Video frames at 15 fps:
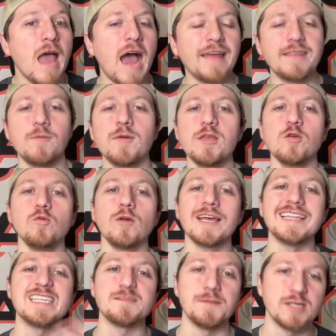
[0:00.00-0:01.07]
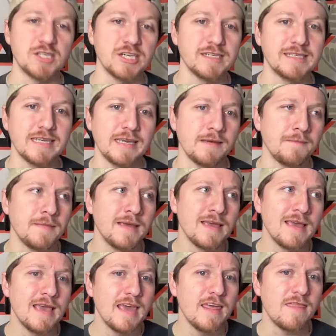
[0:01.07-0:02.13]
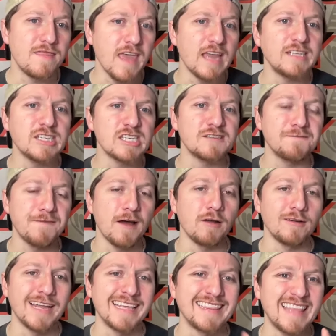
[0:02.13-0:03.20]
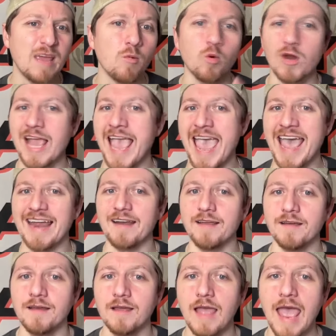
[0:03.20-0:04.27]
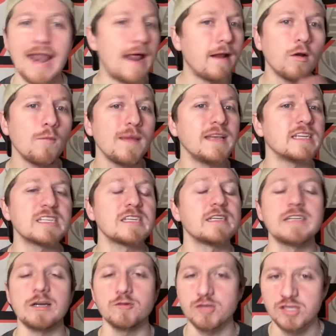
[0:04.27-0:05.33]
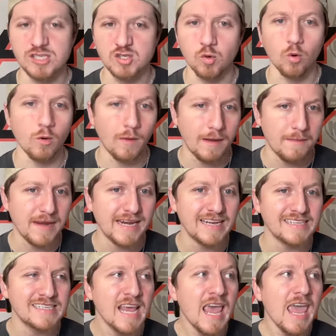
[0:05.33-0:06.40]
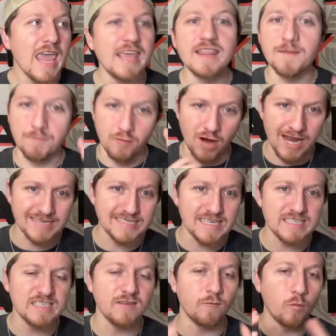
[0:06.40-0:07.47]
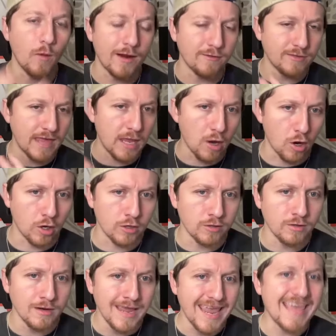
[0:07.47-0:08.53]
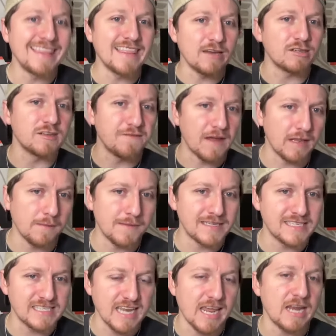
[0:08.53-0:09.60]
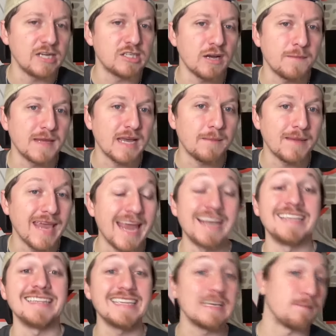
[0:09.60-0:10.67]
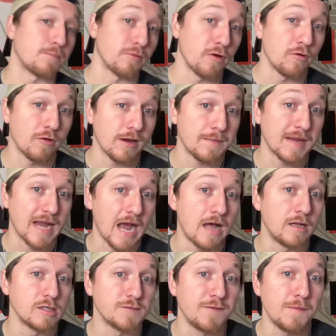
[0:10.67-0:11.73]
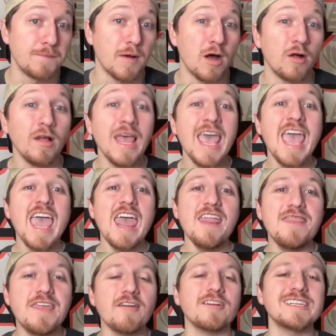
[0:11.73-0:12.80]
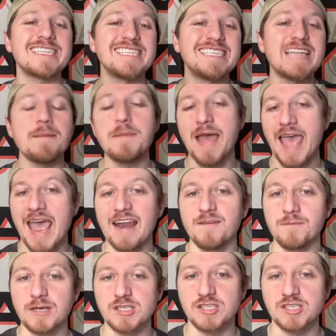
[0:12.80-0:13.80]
I think when you look at this Michigan team, they just felt like they were ahead. And I don't mean just in terms of the score. What I mean is in the process of where they are in their development stage of becoming an elite program in college football, they're a step ahead of